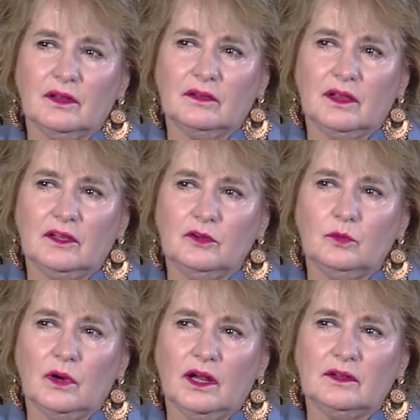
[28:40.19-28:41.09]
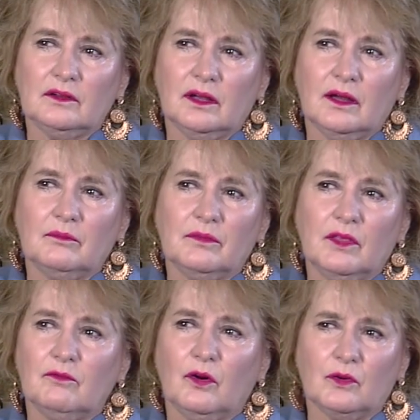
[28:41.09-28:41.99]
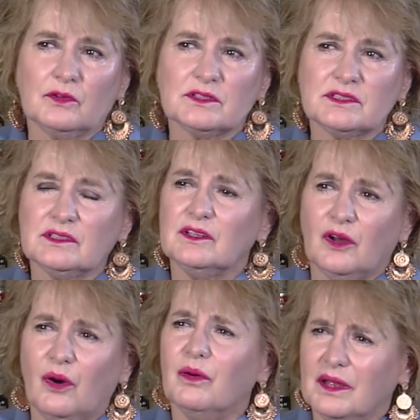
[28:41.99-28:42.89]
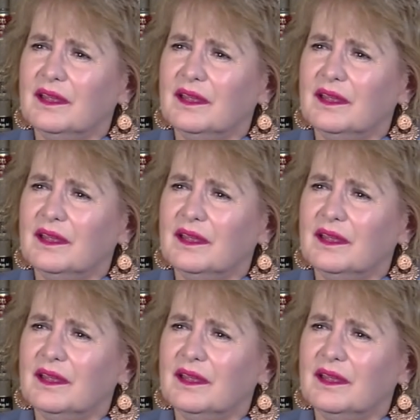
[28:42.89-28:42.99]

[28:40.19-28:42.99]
that you want the voters to know?